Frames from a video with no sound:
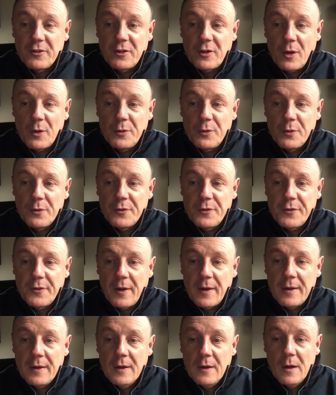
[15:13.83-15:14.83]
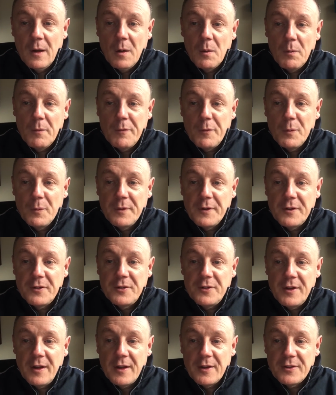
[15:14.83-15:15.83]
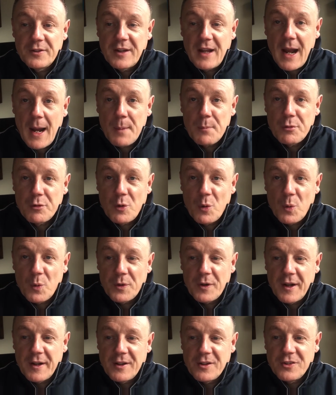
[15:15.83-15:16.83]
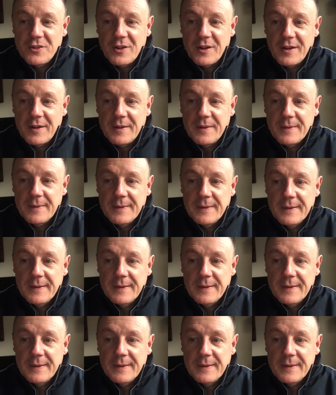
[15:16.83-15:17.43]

She goes on to say, with all this year's Capricorn energy,